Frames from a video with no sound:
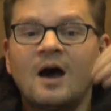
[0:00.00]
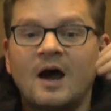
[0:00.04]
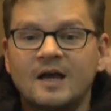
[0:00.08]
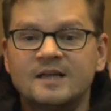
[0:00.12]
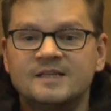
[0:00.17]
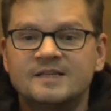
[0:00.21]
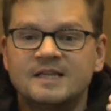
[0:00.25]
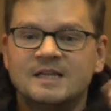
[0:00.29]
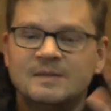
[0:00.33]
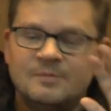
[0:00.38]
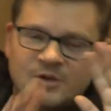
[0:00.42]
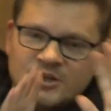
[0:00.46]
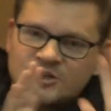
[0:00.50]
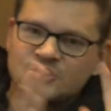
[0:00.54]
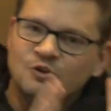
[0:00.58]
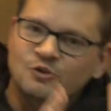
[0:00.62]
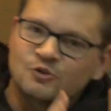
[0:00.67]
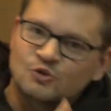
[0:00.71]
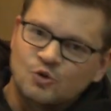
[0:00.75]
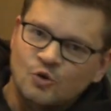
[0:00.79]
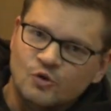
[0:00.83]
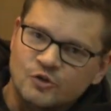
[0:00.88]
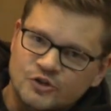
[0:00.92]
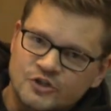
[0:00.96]
ideally, but it's
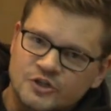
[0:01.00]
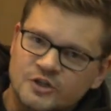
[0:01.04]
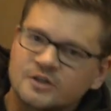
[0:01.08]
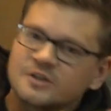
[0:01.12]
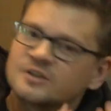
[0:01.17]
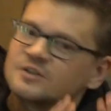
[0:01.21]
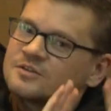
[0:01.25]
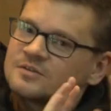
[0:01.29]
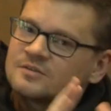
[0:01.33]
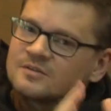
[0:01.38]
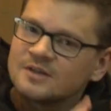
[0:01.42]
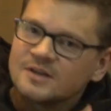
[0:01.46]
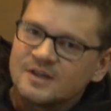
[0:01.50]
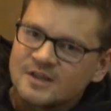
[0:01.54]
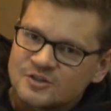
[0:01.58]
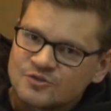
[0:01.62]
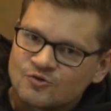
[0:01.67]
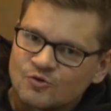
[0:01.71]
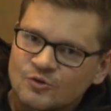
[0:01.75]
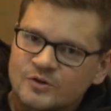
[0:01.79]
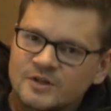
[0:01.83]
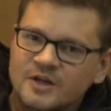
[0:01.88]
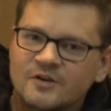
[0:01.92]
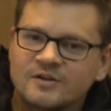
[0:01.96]
not torture, it's
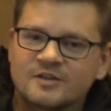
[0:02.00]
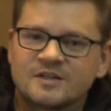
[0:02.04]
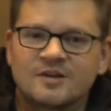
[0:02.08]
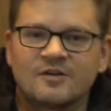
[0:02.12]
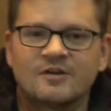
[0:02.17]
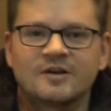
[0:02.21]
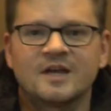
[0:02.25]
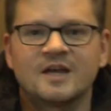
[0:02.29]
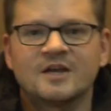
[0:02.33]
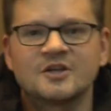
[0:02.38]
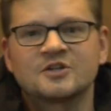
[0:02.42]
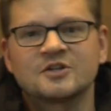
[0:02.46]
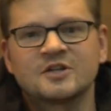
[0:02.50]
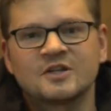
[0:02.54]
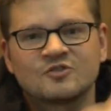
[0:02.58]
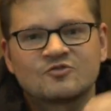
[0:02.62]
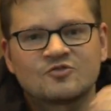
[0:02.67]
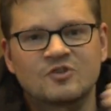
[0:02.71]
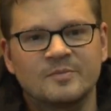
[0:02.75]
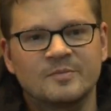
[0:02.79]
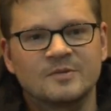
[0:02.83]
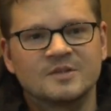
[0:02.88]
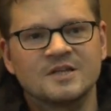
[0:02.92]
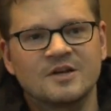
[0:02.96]
extraordinary interrogation,
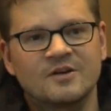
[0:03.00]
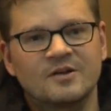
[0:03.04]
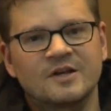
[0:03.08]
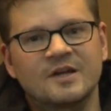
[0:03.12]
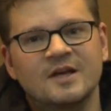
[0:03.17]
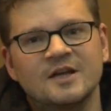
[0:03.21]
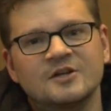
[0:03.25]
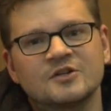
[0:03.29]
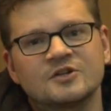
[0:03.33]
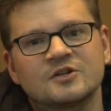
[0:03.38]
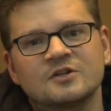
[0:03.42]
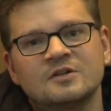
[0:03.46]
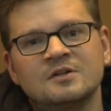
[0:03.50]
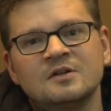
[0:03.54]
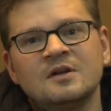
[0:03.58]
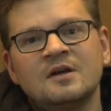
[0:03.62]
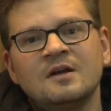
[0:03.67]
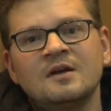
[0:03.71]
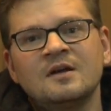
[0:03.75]
extreme interrogation.